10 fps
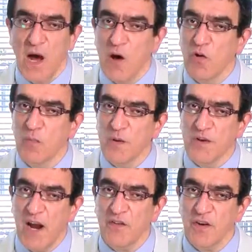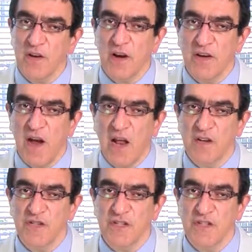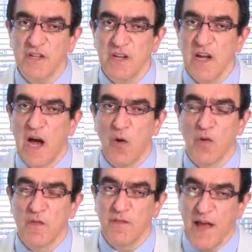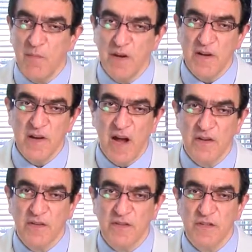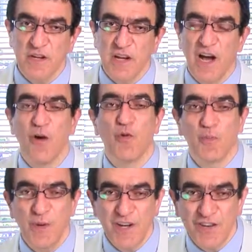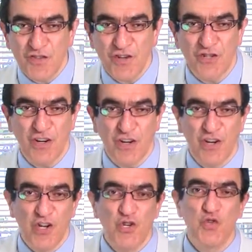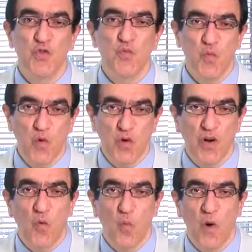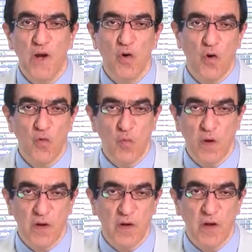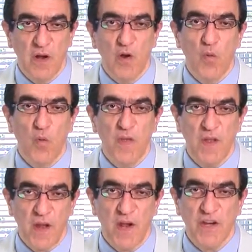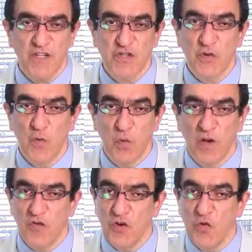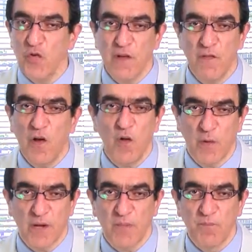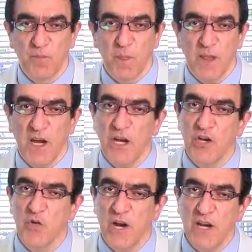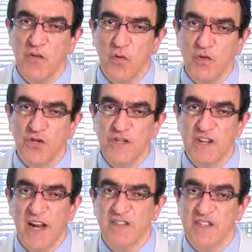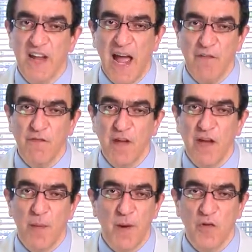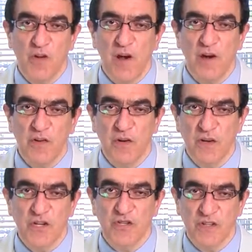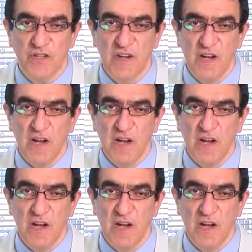Our pediatric cardiologist, our family doctors, our pediatrician should work one-on-one with area school to do the following: educate coaches and staff about heart conditions,